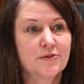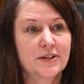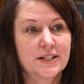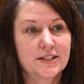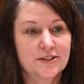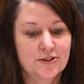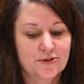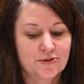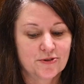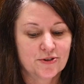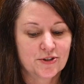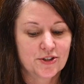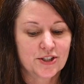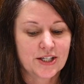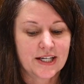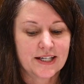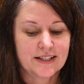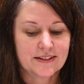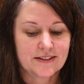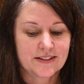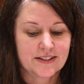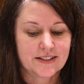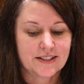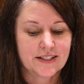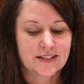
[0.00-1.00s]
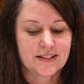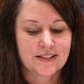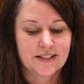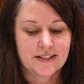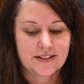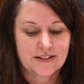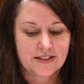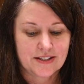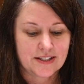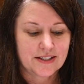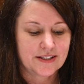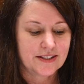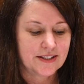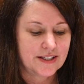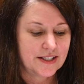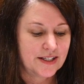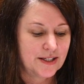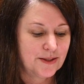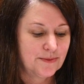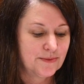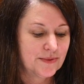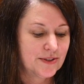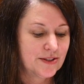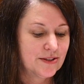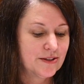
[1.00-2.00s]
research and statistics
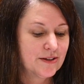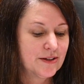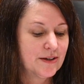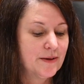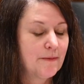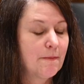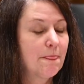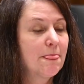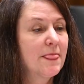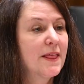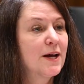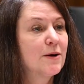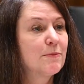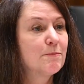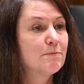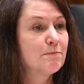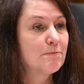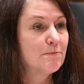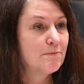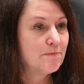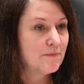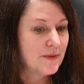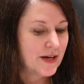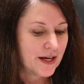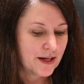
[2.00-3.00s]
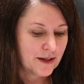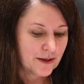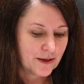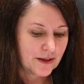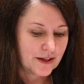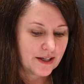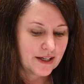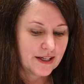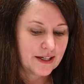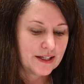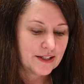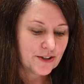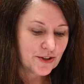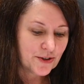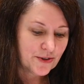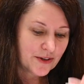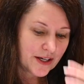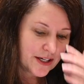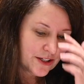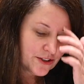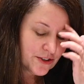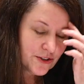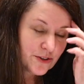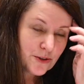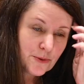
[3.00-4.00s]
teams, and
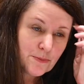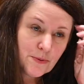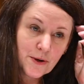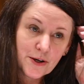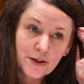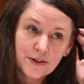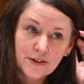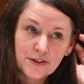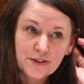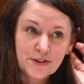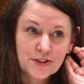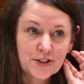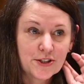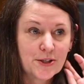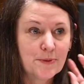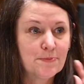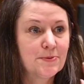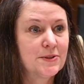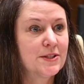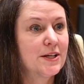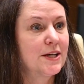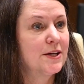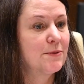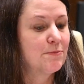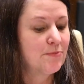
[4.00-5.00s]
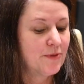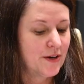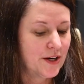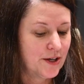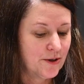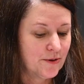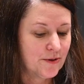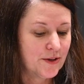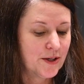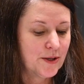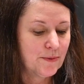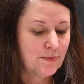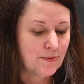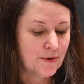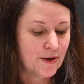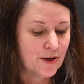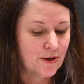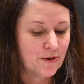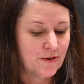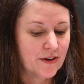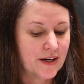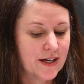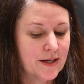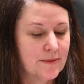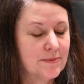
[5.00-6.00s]
international partnerships and priority
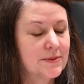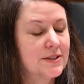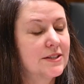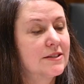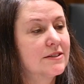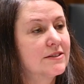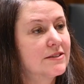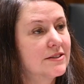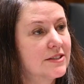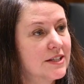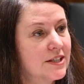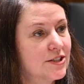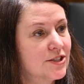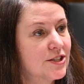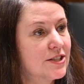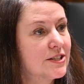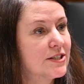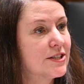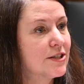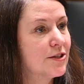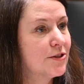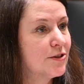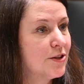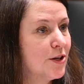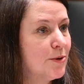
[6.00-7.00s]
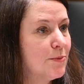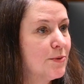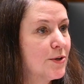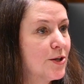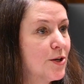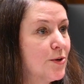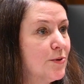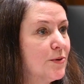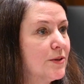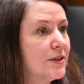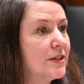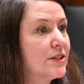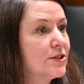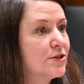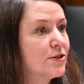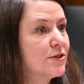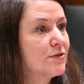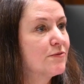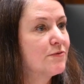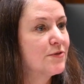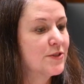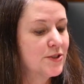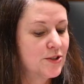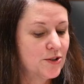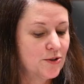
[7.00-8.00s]
programs, such as the Global Coalition
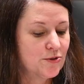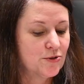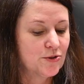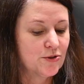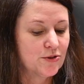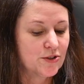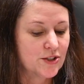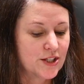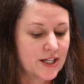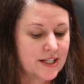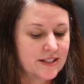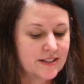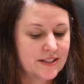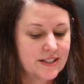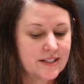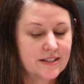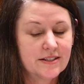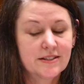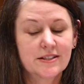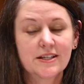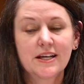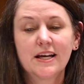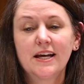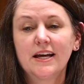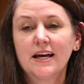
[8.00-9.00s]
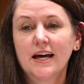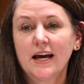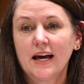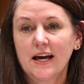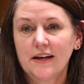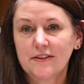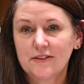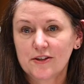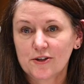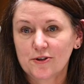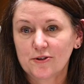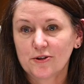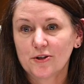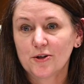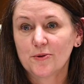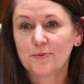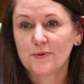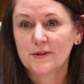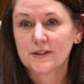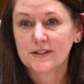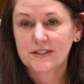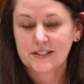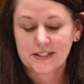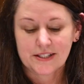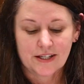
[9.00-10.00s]
for Social Justice and the
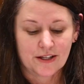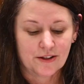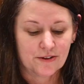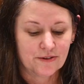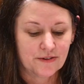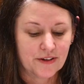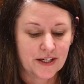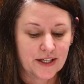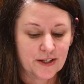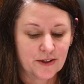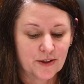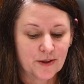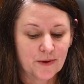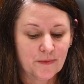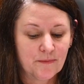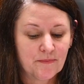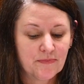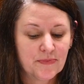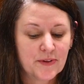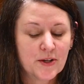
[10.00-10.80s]
Global Accelerator,